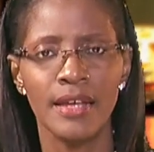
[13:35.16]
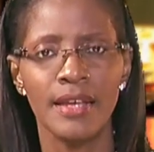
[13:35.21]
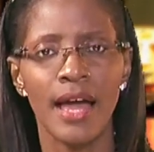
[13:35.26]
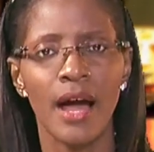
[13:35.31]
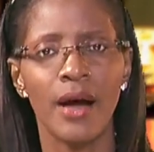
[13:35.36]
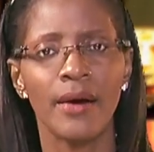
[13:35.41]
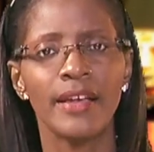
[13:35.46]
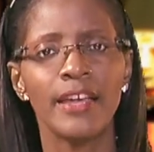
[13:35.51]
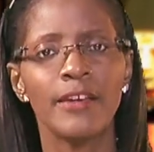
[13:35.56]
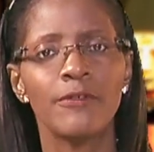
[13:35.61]

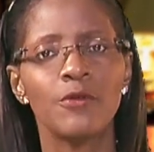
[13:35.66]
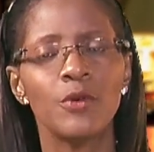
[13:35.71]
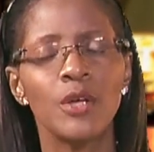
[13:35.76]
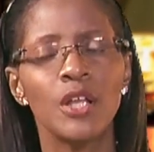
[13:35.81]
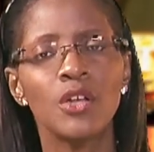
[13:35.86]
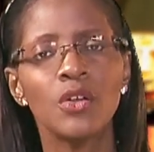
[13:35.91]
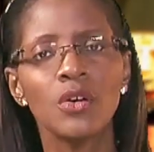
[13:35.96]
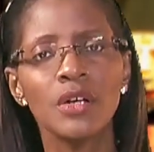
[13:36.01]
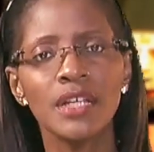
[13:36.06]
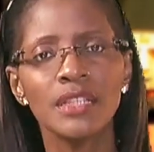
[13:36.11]
Now, if we
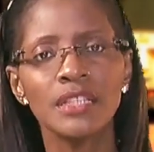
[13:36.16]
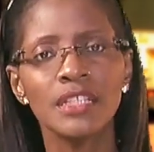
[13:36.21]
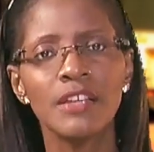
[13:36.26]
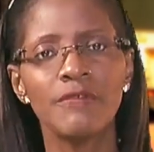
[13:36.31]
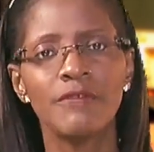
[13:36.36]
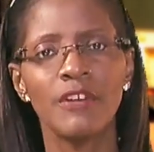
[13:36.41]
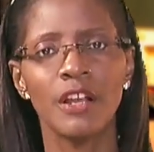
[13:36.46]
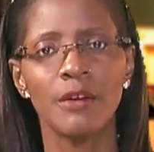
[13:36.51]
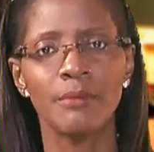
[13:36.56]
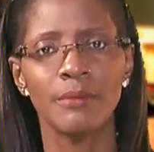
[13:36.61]
look at the
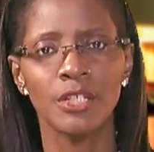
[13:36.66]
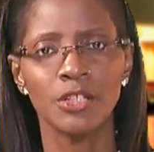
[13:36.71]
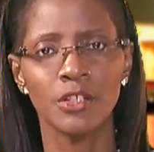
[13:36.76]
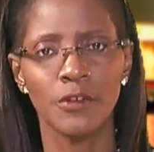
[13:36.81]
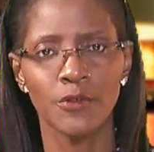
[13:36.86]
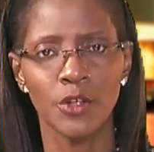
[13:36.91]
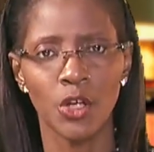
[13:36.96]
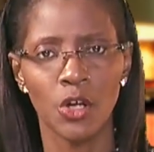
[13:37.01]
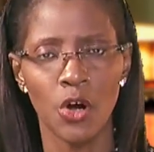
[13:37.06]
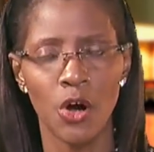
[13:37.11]
development
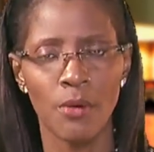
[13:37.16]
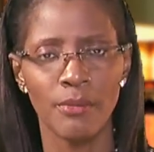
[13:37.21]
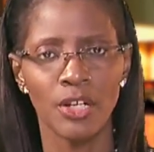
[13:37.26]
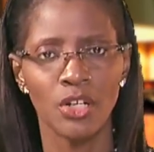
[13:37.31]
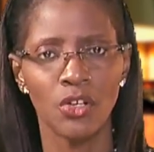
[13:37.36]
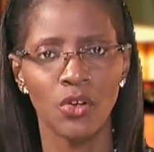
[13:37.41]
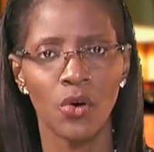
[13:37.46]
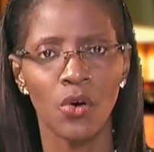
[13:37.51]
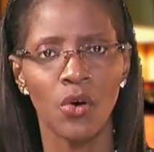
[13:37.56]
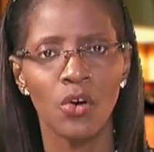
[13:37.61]
of the
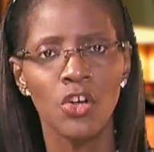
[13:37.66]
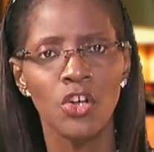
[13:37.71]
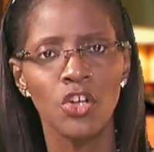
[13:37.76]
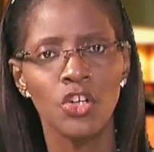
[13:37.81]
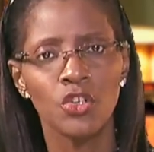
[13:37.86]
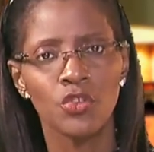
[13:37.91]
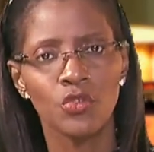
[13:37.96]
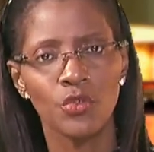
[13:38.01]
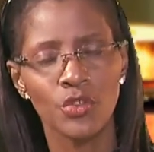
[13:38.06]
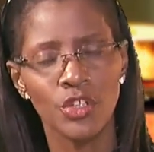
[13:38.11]
common law
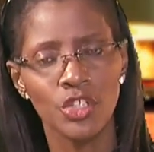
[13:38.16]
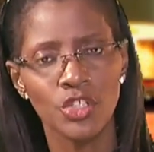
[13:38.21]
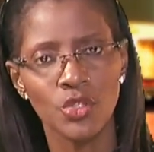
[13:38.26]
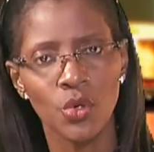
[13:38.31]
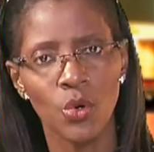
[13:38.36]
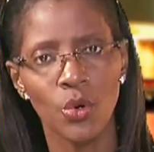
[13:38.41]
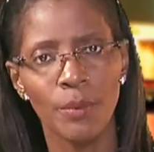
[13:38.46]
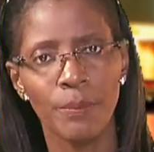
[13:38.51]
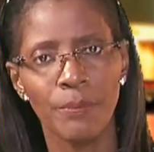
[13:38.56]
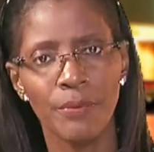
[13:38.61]
through this
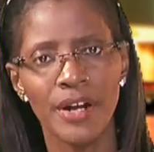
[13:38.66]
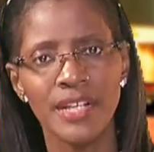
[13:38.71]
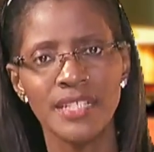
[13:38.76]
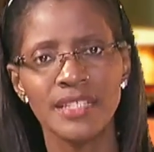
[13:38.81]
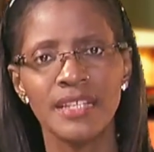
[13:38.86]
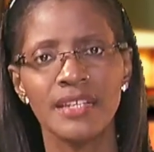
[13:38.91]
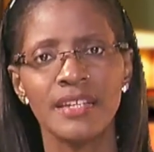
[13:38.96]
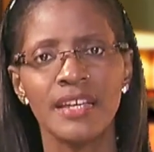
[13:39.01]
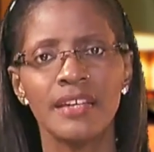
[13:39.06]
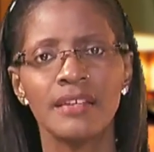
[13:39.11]
whole
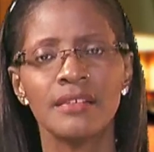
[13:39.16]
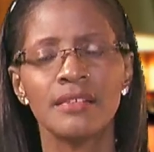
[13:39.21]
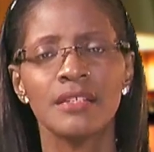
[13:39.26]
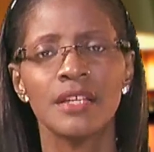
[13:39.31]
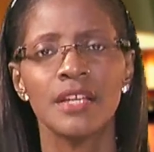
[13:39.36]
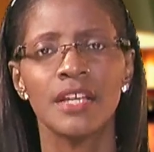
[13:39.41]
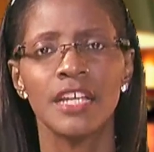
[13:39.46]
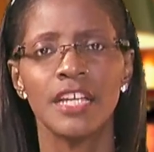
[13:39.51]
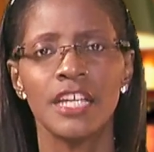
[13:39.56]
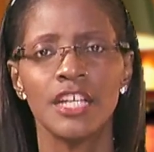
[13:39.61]
precedent
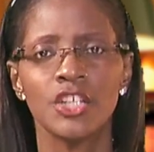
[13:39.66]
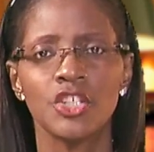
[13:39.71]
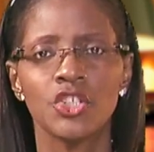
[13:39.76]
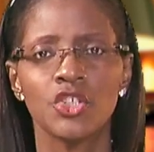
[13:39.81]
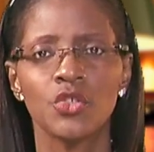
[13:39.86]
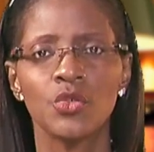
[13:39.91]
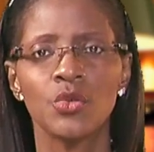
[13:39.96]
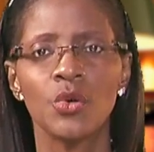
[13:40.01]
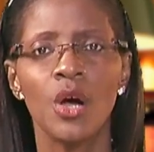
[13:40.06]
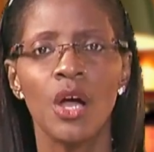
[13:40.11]

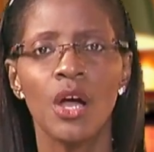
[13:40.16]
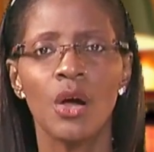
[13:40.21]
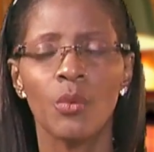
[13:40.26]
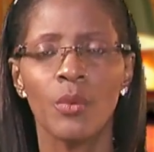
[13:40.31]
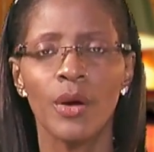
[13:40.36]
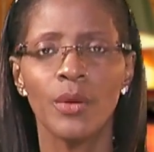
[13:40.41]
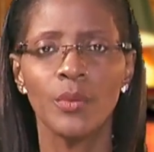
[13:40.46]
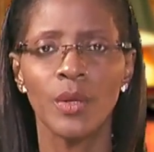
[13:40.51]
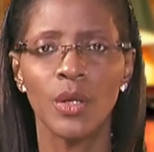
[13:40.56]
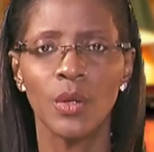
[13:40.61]
issue,
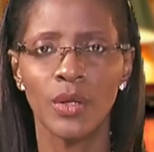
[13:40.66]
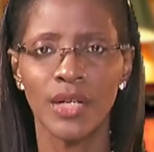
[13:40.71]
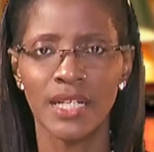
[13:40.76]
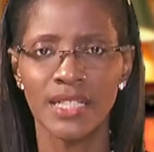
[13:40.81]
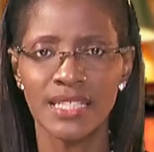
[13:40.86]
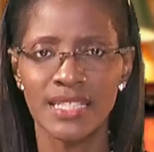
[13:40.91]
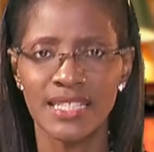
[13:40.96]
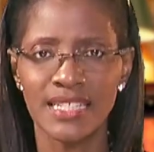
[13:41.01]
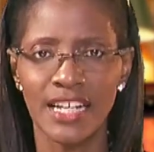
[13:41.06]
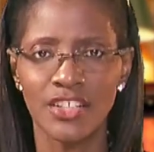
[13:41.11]
when we look
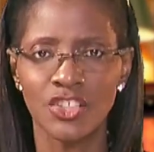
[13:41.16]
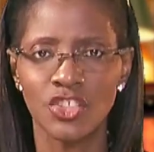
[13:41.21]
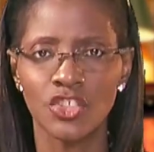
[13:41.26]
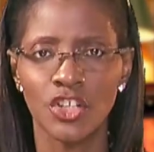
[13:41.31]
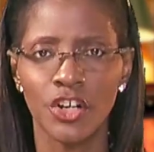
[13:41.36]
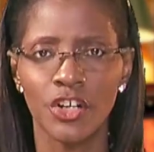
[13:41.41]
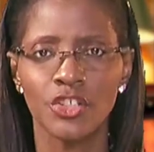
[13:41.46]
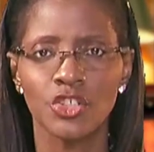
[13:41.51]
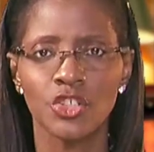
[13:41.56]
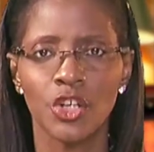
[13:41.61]
at
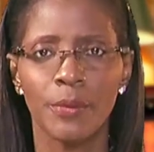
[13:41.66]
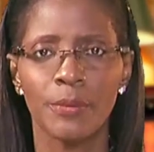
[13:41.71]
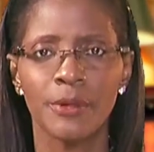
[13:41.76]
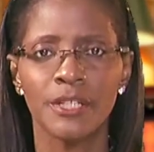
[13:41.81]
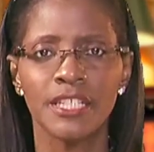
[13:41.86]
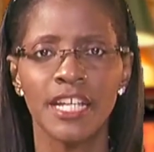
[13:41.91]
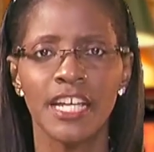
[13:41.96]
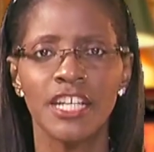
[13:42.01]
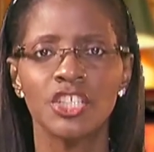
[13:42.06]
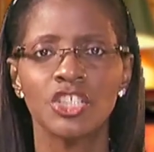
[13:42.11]
statutory
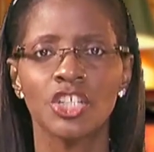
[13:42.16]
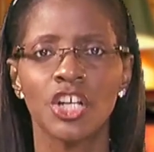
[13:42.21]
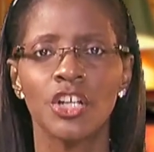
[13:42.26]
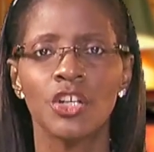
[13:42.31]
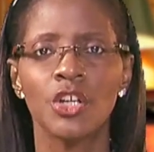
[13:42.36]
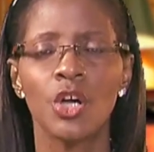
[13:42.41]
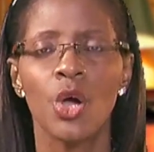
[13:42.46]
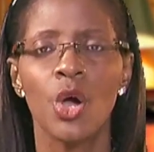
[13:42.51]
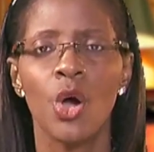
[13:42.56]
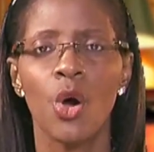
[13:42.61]

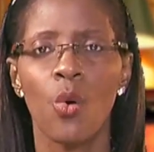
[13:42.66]
interpretation,